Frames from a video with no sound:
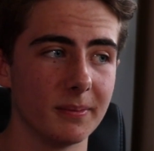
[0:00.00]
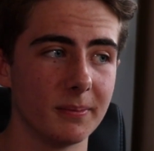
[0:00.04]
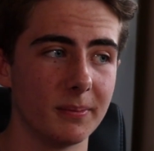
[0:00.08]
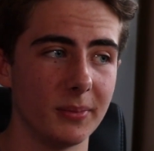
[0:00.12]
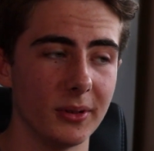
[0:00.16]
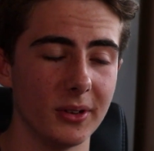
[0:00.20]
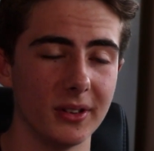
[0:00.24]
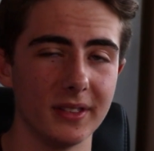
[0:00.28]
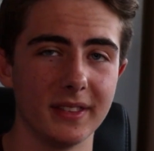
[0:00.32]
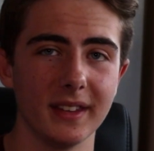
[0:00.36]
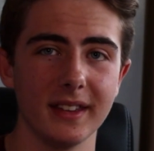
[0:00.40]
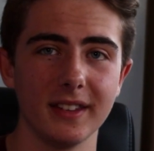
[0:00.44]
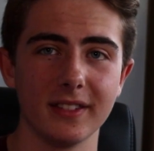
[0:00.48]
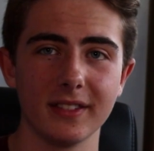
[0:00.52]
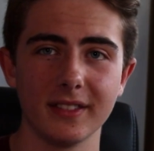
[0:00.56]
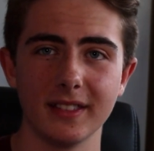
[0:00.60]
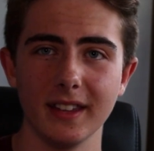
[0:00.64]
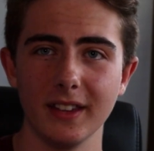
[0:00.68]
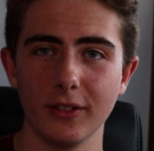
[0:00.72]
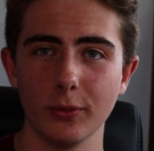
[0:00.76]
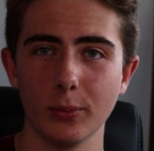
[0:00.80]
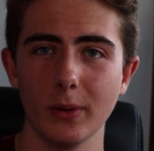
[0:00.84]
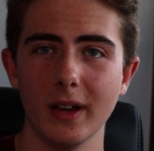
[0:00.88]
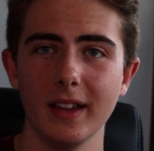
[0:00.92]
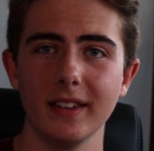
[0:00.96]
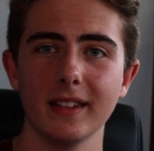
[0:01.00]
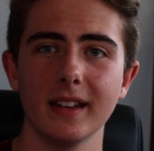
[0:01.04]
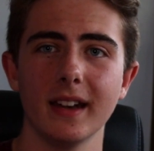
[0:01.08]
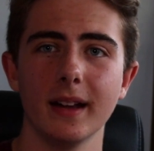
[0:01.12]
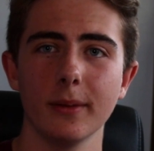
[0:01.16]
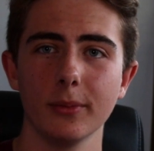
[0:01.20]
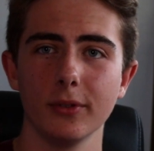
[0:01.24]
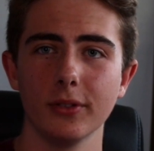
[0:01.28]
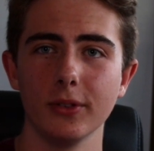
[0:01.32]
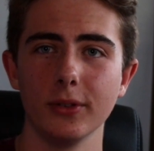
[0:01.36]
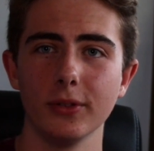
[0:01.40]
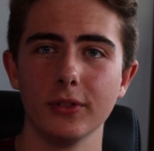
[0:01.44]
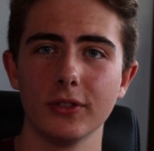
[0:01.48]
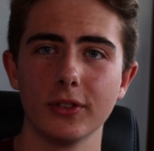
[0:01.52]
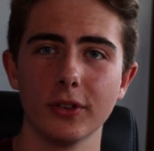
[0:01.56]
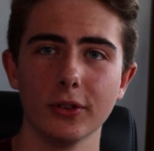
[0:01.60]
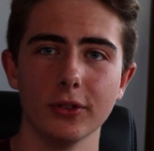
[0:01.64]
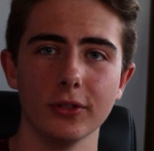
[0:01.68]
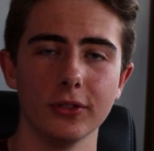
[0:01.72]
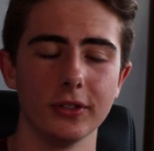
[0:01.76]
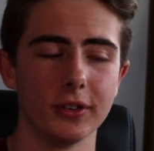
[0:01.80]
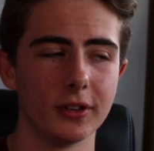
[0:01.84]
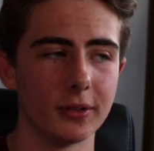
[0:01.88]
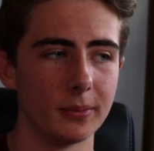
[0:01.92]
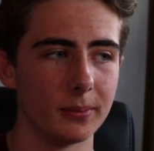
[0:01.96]
this weighs an absolute
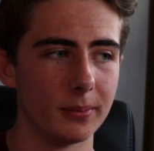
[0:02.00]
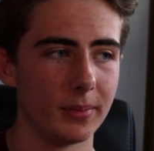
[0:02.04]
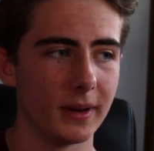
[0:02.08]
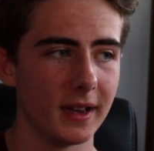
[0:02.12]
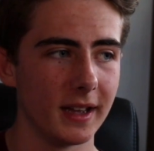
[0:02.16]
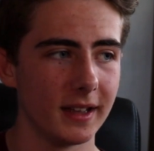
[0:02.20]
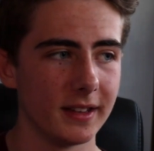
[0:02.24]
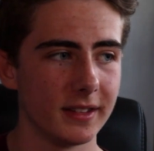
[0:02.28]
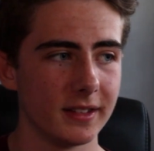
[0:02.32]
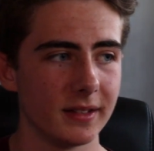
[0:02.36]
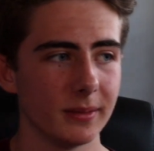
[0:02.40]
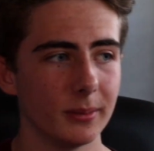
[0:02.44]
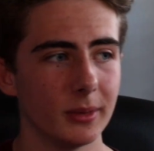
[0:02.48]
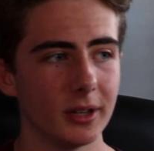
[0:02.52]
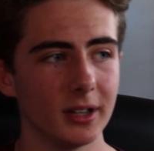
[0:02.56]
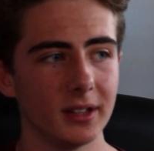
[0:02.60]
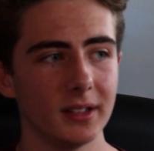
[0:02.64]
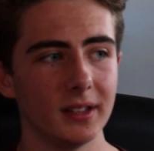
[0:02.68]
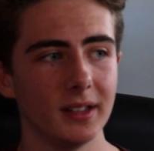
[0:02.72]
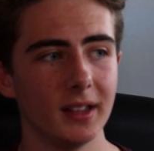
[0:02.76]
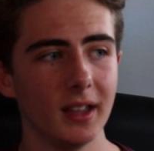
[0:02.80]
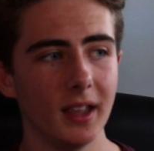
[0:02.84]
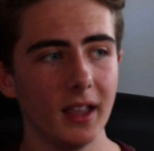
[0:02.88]
ton compared to my